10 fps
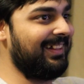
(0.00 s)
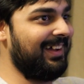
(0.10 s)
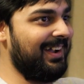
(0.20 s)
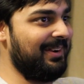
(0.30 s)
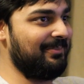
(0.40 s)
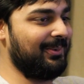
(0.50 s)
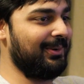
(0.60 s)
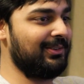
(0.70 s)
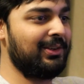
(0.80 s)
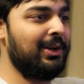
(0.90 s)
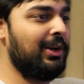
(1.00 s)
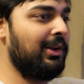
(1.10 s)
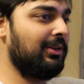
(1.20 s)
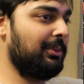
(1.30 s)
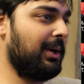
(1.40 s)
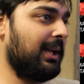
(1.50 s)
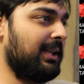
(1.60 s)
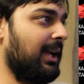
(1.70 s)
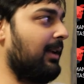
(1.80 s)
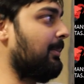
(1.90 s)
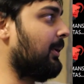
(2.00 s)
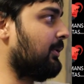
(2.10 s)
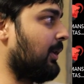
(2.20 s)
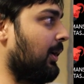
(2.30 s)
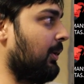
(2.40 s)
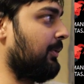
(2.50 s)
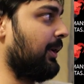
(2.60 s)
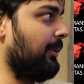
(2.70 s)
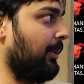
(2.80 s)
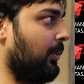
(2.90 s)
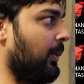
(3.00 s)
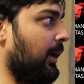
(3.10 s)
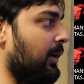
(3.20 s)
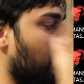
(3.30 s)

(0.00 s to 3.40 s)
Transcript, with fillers: clang, boys. So we got the Annabelle doll over here real quick.